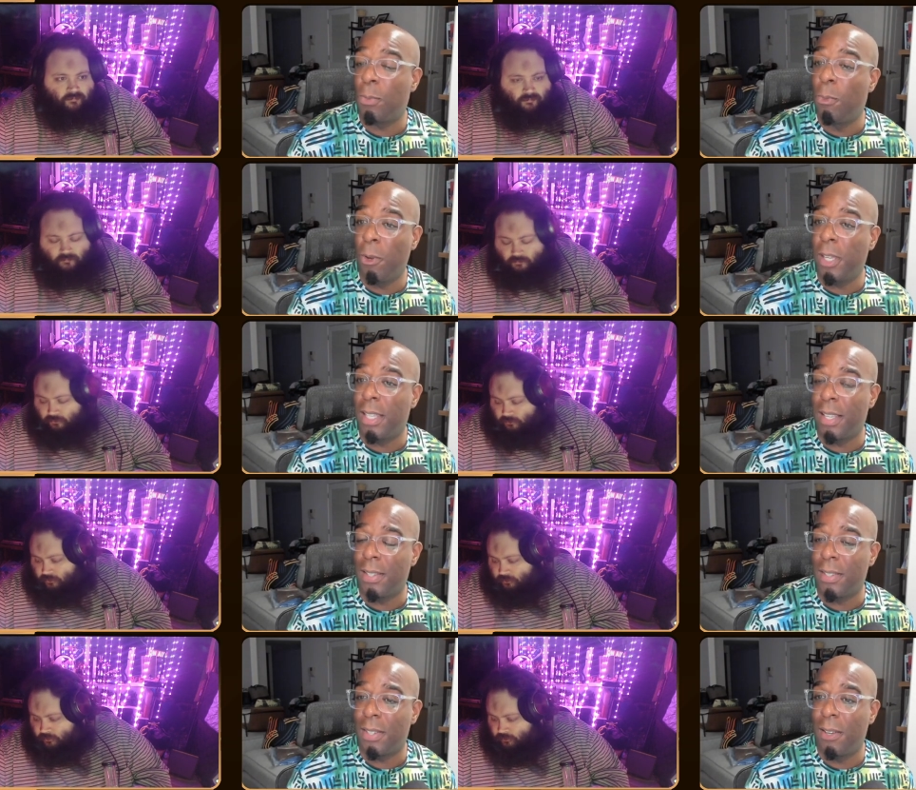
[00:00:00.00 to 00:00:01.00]
Speaker 1: it's working
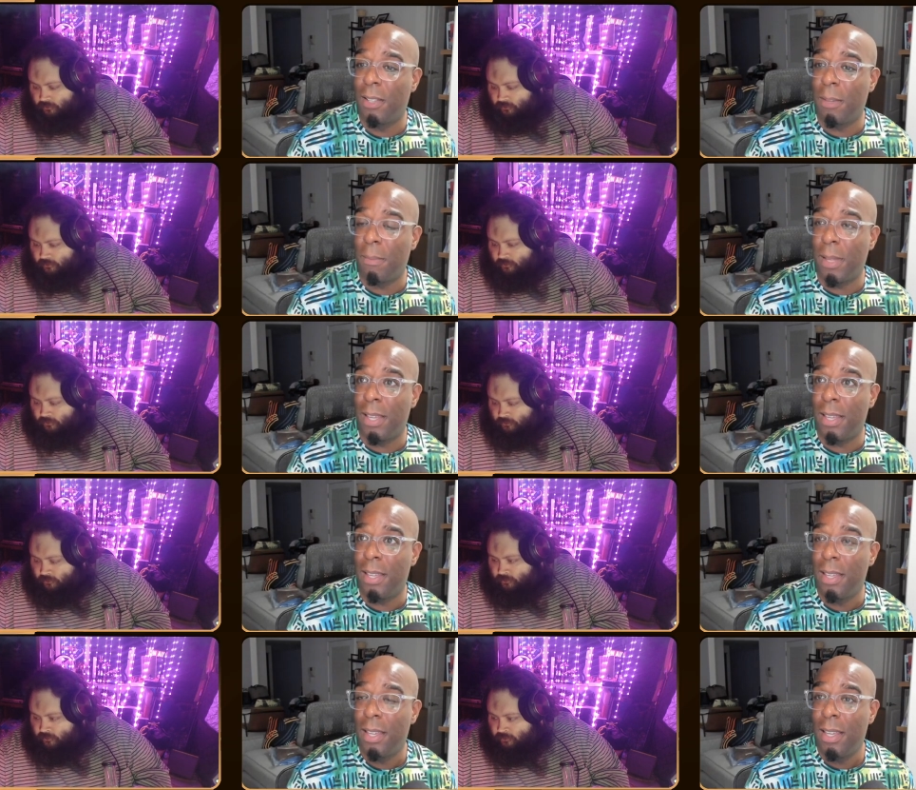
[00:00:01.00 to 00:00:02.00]
necessarily, but
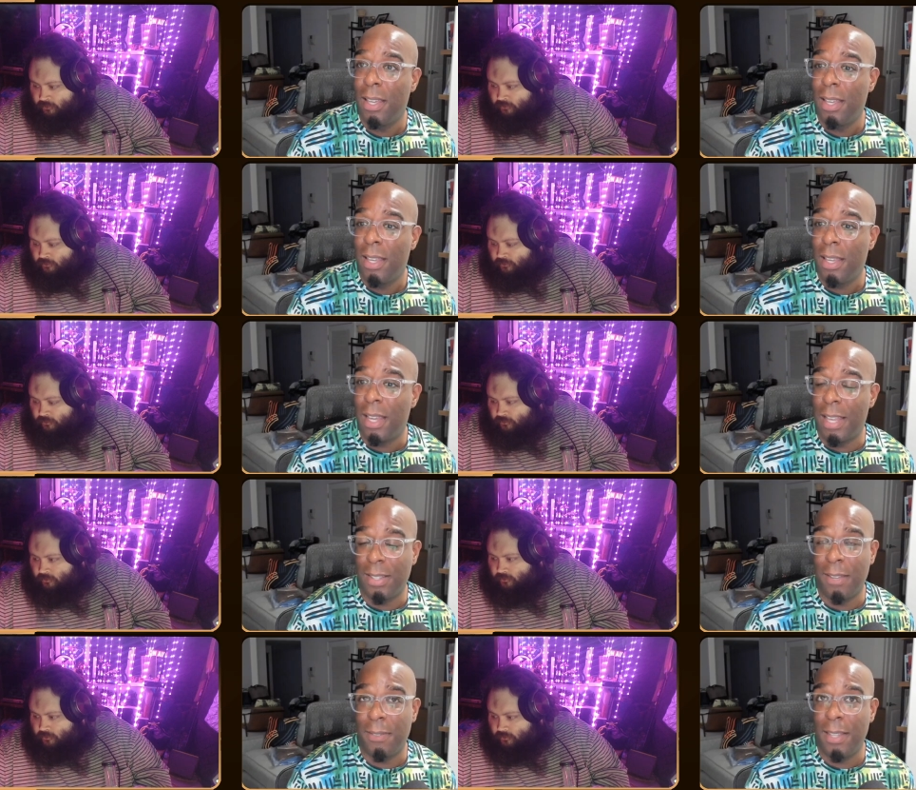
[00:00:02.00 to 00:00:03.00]

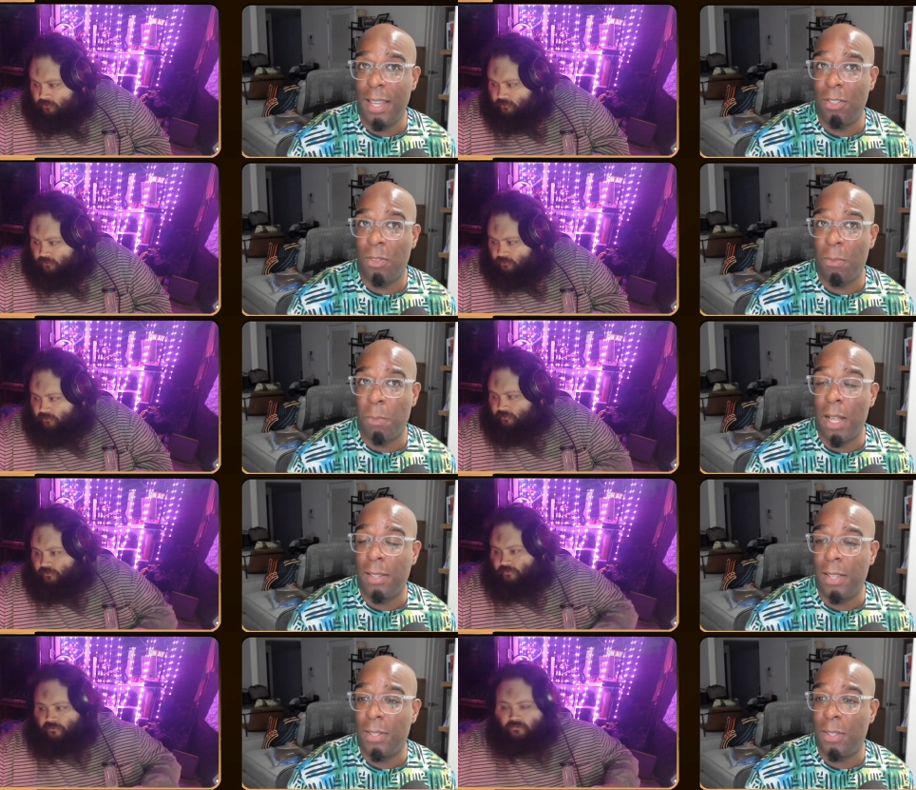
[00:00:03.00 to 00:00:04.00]
as I've said,
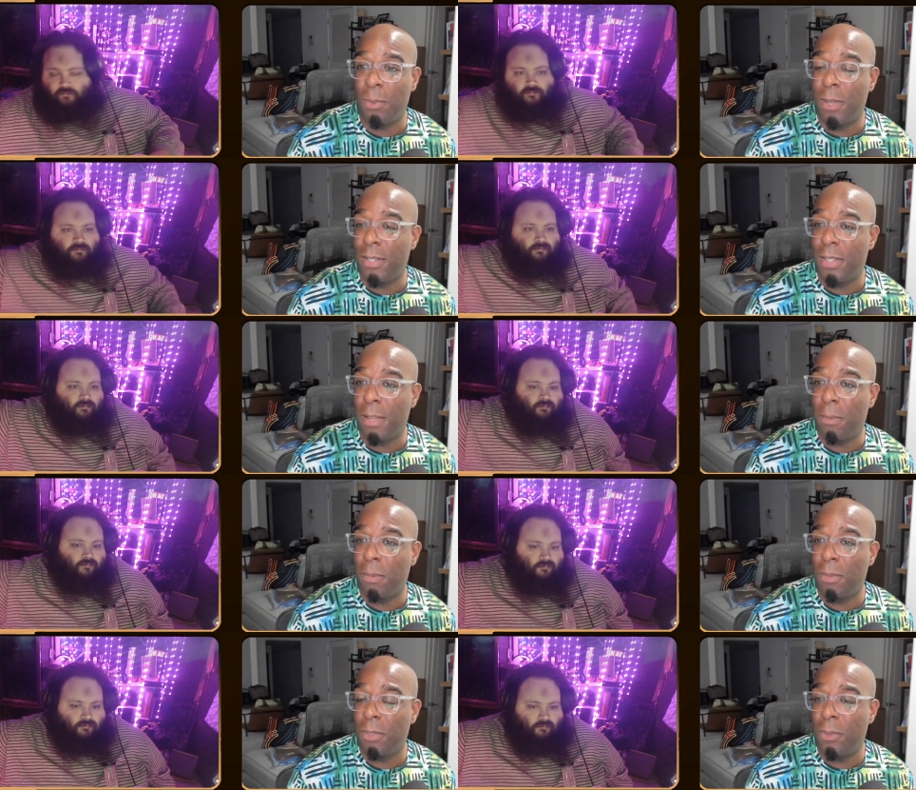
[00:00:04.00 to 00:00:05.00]
politics is one step
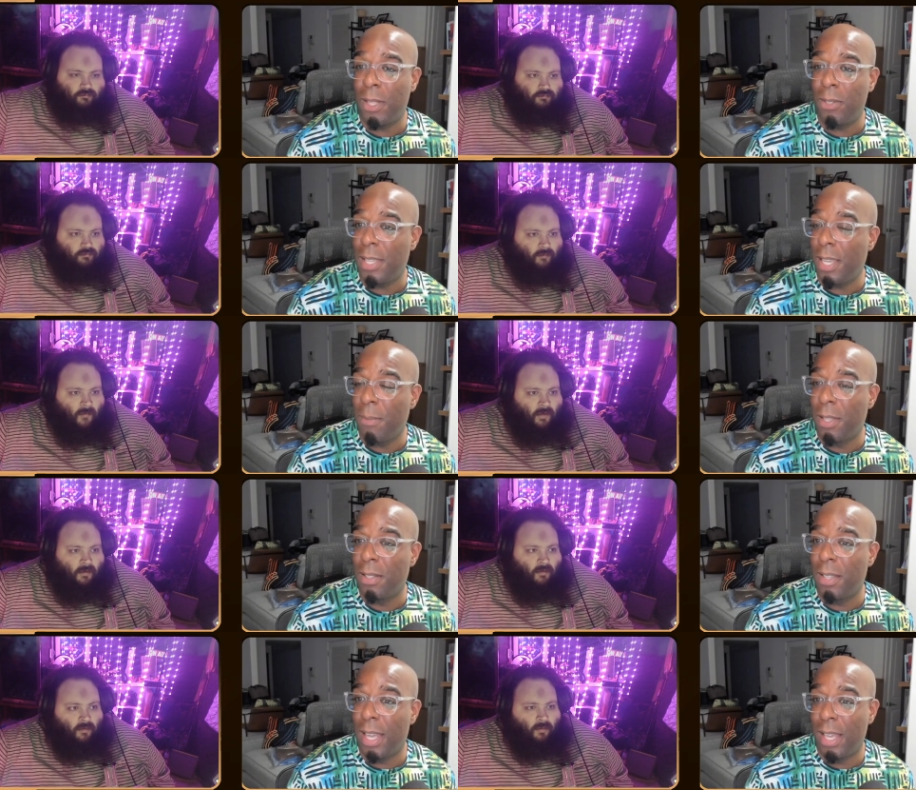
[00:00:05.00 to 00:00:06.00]
to entertainment.
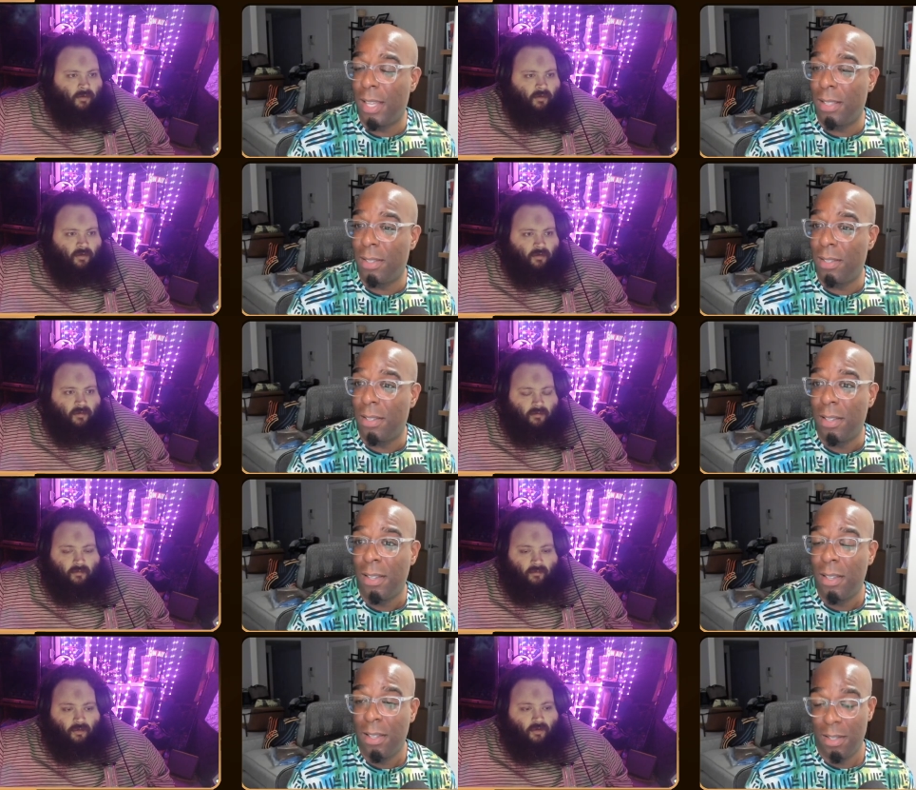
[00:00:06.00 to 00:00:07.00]
Speaker 2: Well, and look,
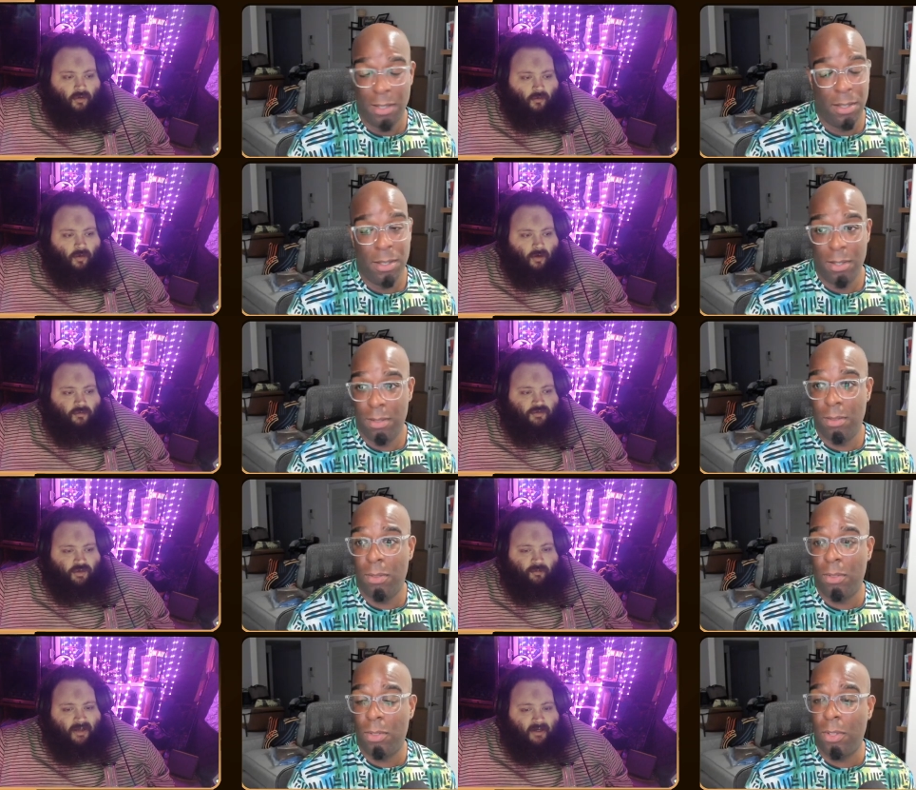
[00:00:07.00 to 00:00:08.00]
look who owns your
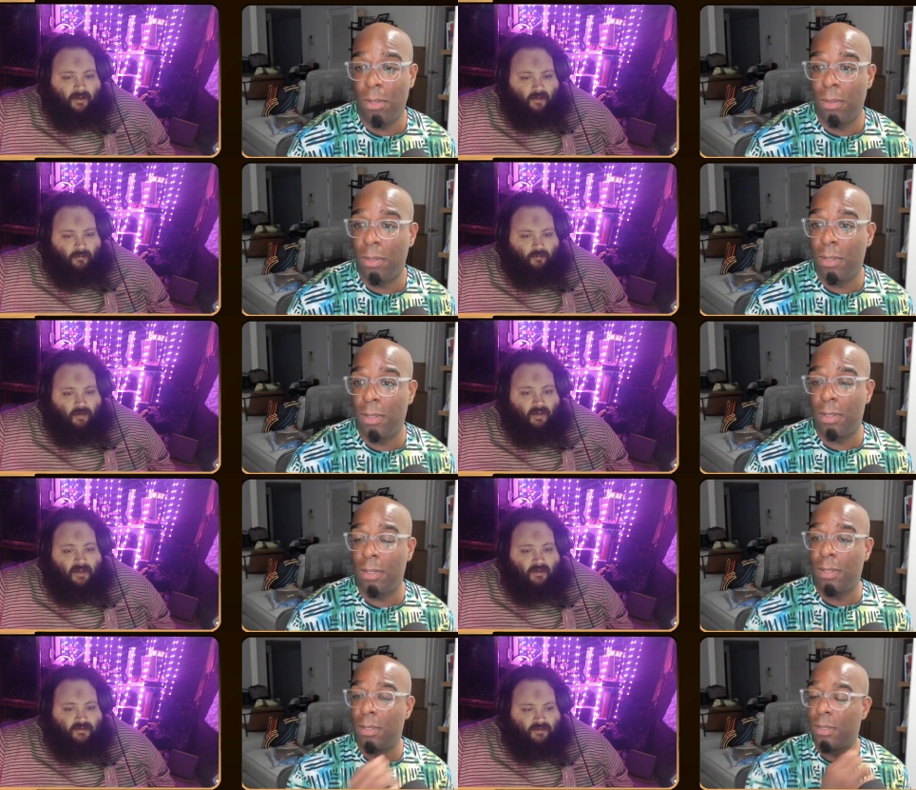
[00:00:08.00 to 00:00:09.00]
media,
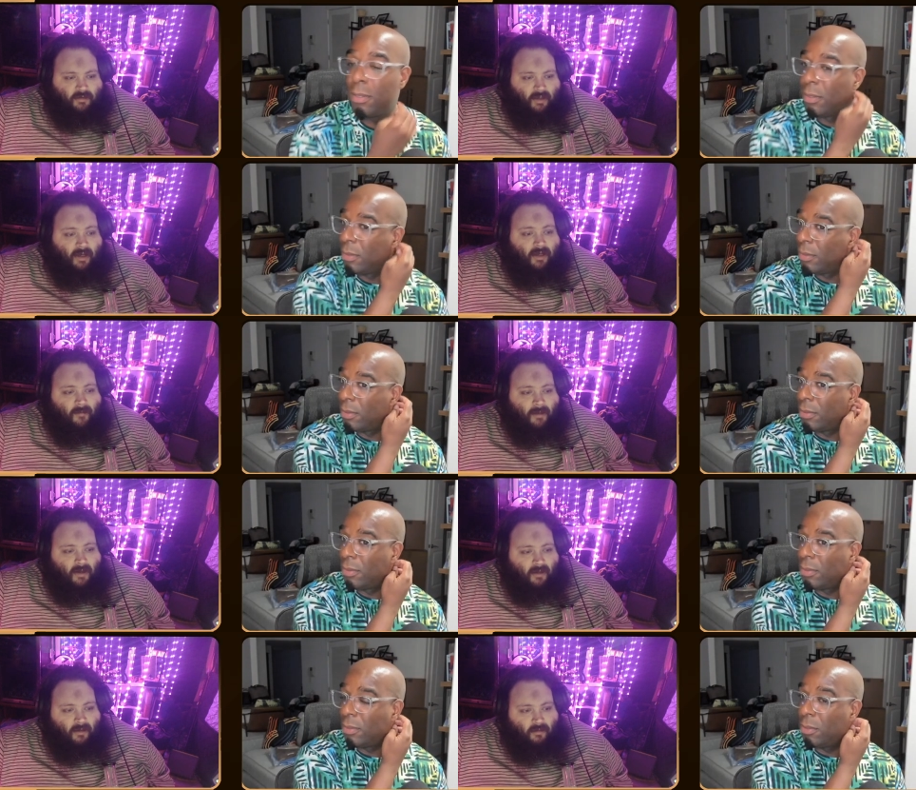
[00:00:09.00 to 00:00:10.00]
please. Any
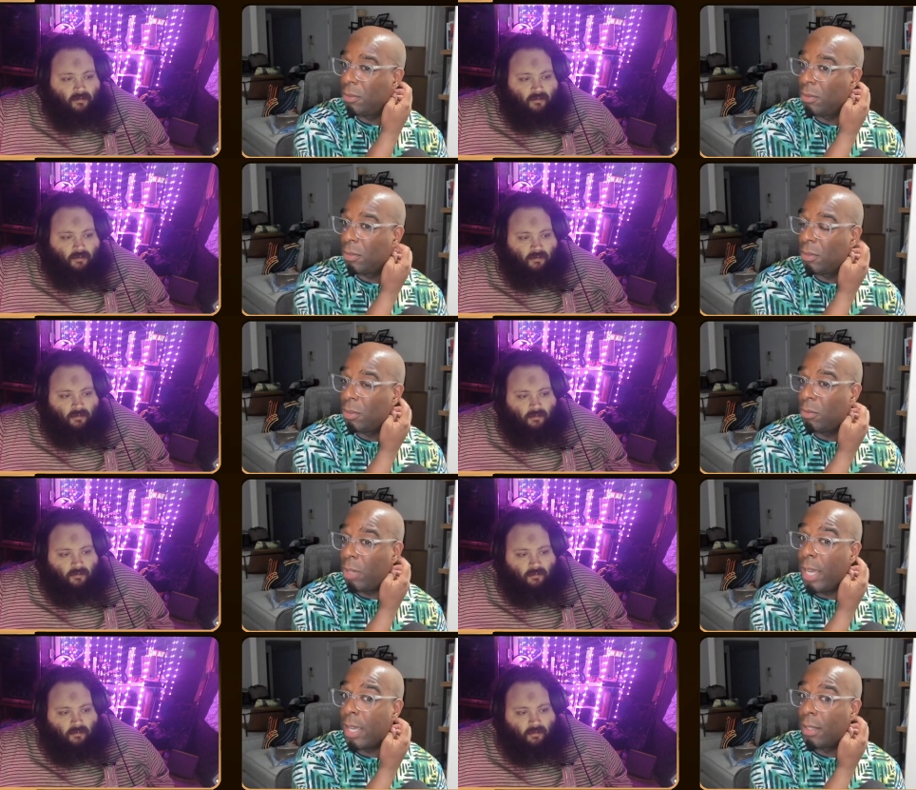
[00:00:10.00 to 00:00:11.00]
media,
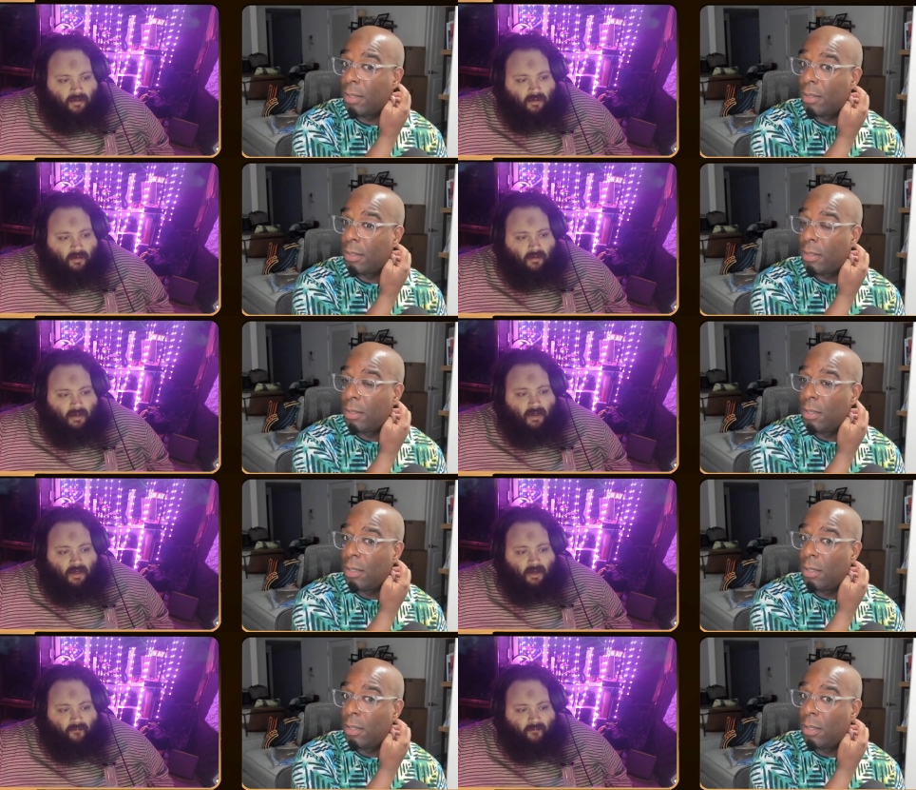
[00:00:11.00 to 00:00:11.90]
right? Any